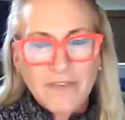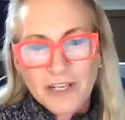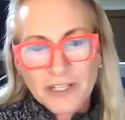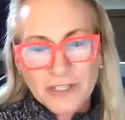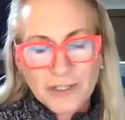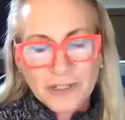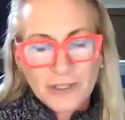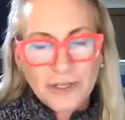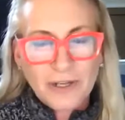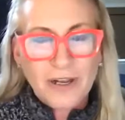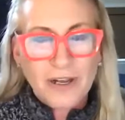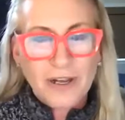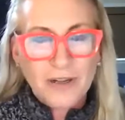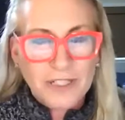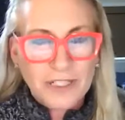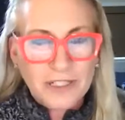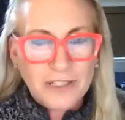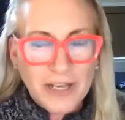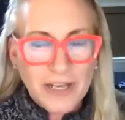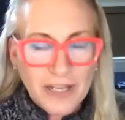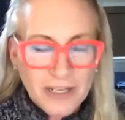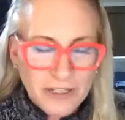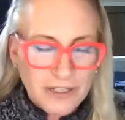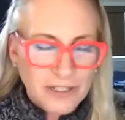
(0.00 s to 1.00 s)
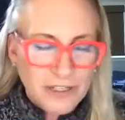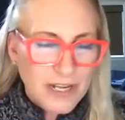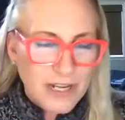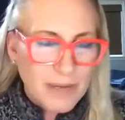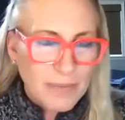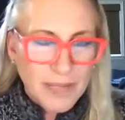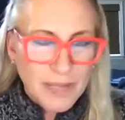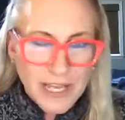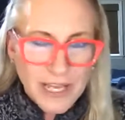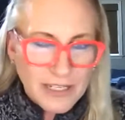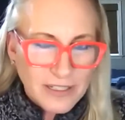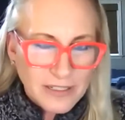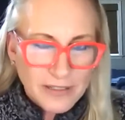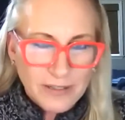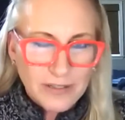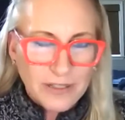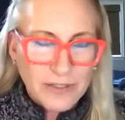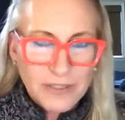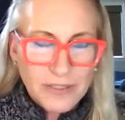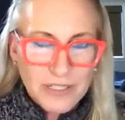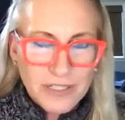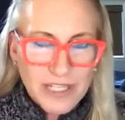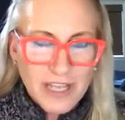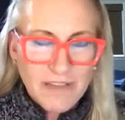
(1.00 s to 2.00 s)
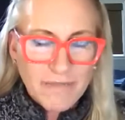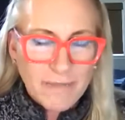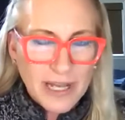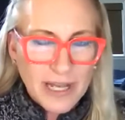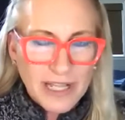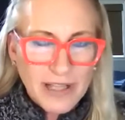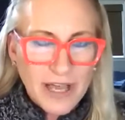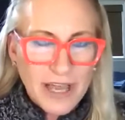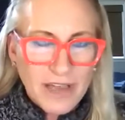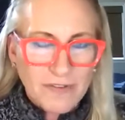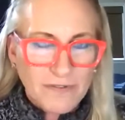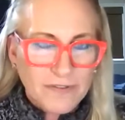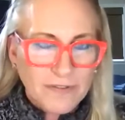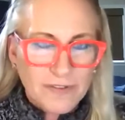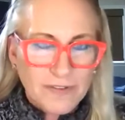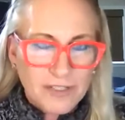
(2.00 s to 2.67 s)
I took her out to lunch and I'm like, dude, you saved my life.